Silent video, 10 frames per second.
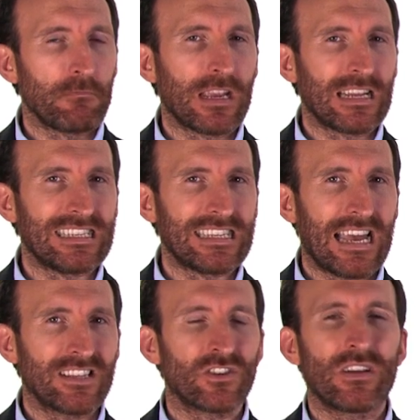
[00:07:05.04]
it being a
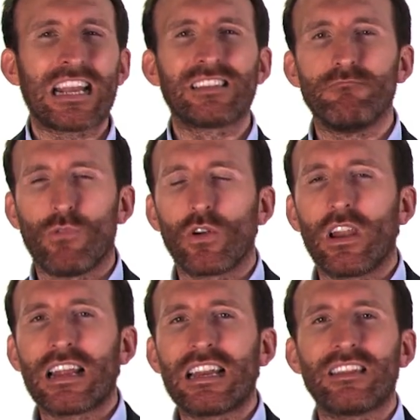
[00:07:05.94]
disaster, it's more
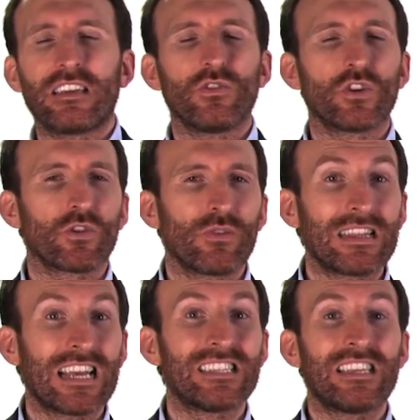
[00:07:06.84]
likely that you'll
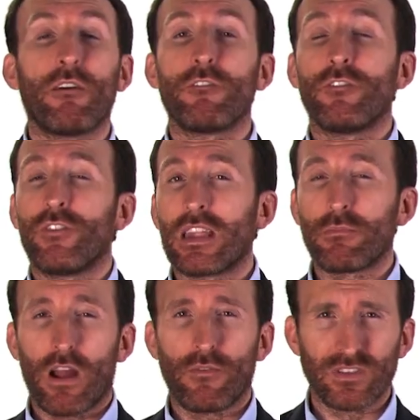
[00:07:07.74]
create that self-fulfilling
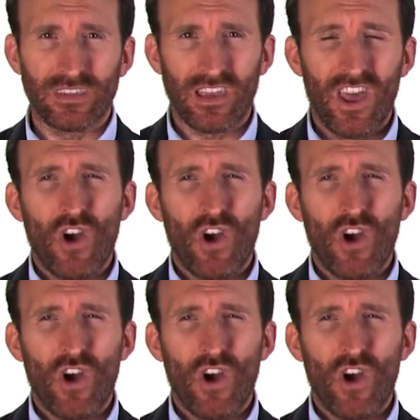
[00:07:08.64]
prophecy,